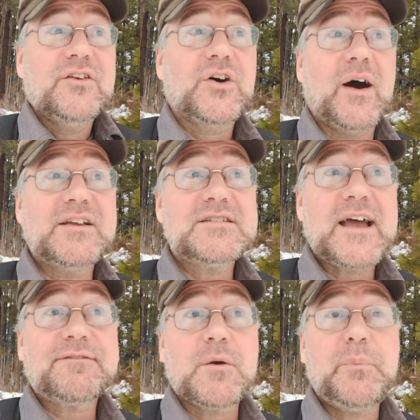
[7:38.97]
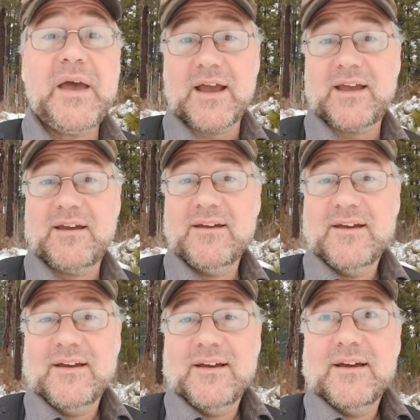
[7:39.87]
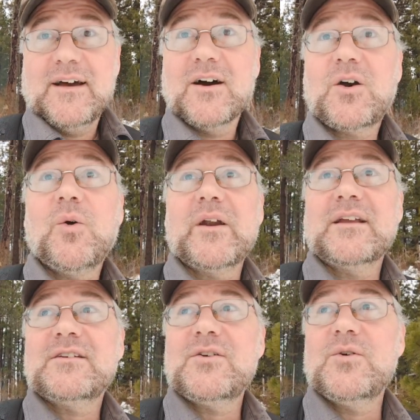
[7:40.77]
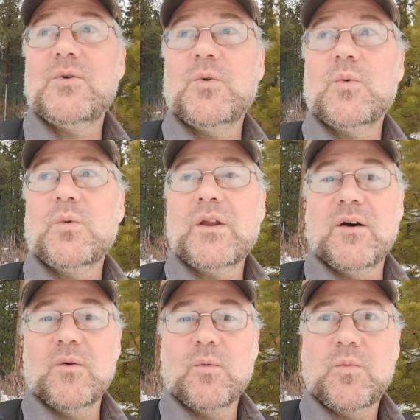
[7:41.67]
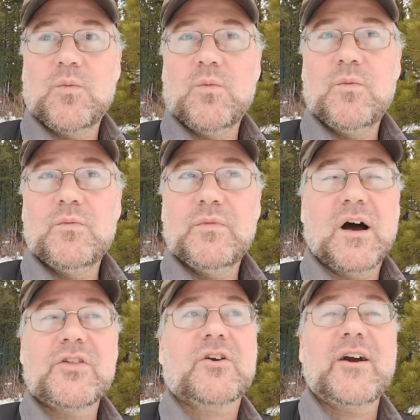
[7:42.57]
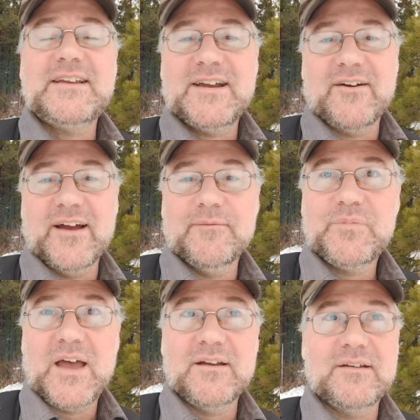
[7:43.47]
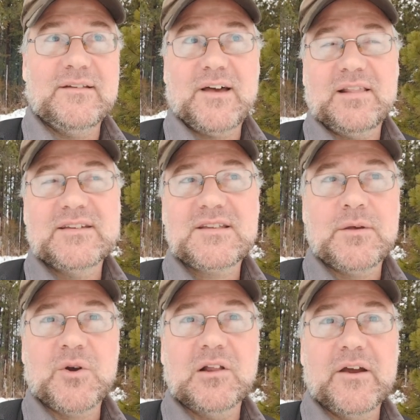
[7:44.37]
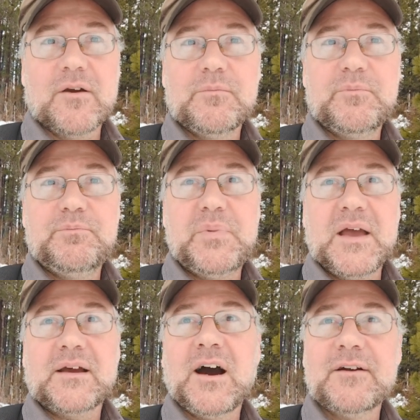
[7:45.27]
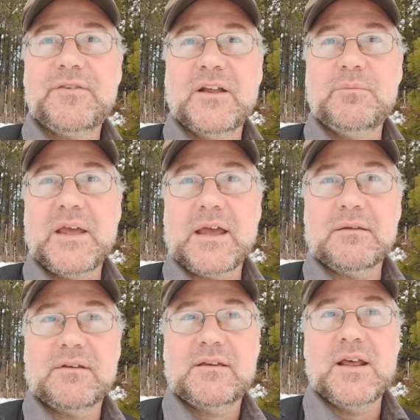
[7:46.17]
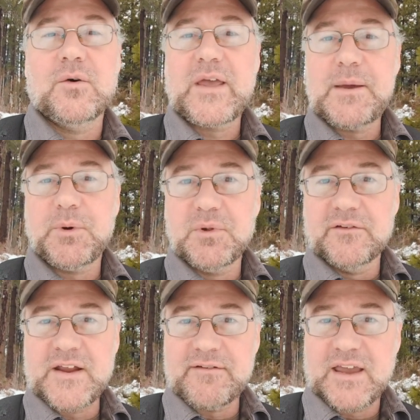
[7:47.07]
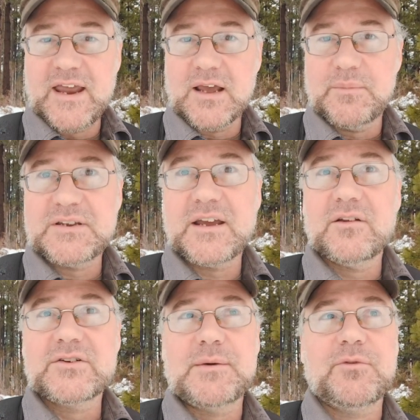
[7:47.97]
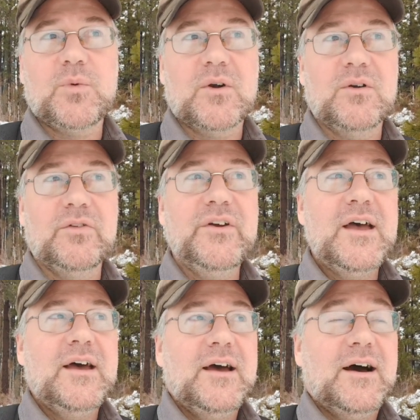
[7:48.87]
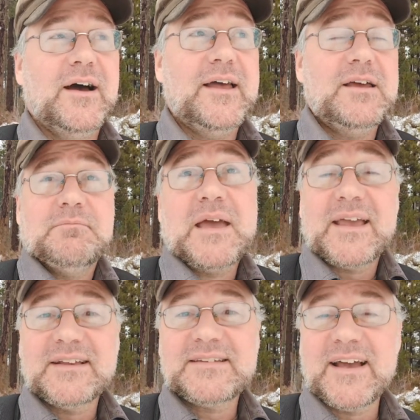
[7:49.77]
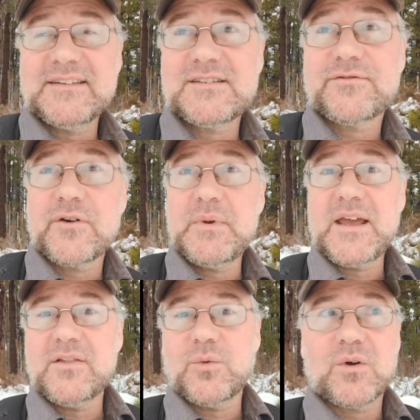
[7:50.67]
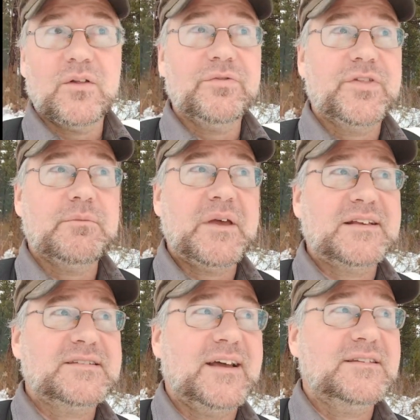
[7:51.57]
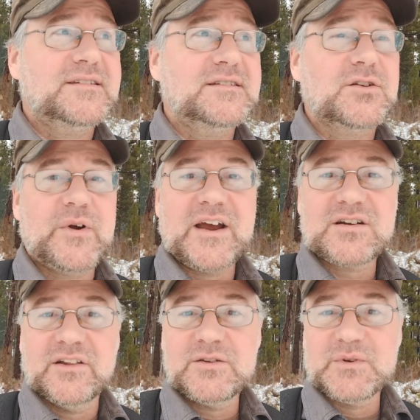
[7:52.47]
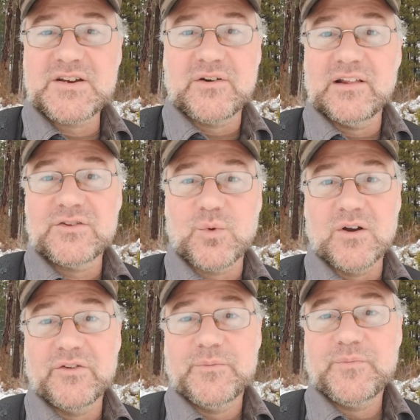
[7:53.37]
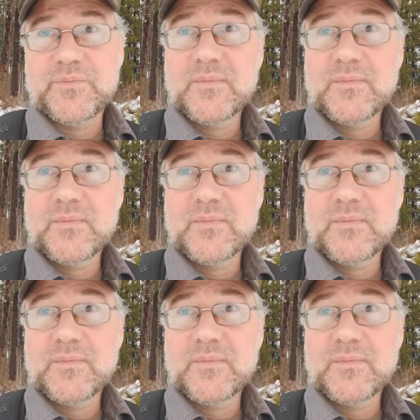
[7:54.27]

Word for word: So I just have to pick according to, you know, other criteria. And I listed them earlier. Being confident, being, you know, capable of navigating a particular type of world, uh, it making sense. For me, the world that makes sense is the rationalist materialist world.